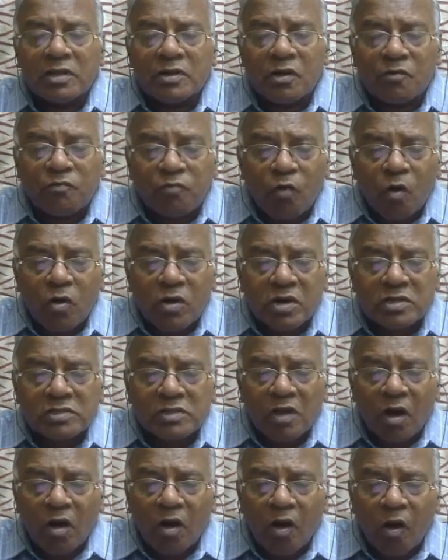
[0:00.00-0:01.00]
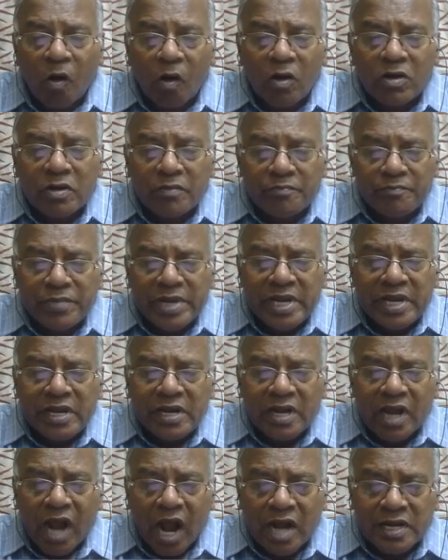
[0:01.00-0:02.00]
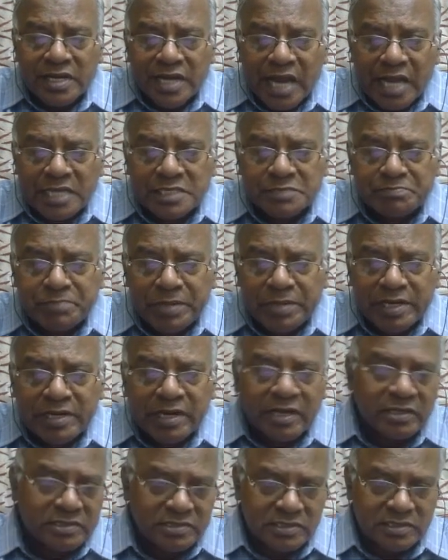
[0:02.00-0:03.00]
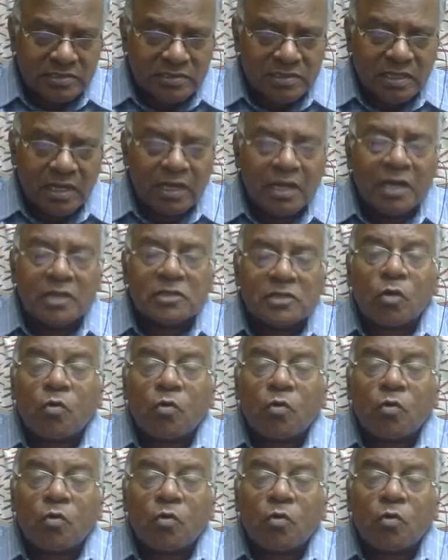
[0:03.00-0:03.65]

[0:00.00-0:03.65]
the focus on meaning and experiences.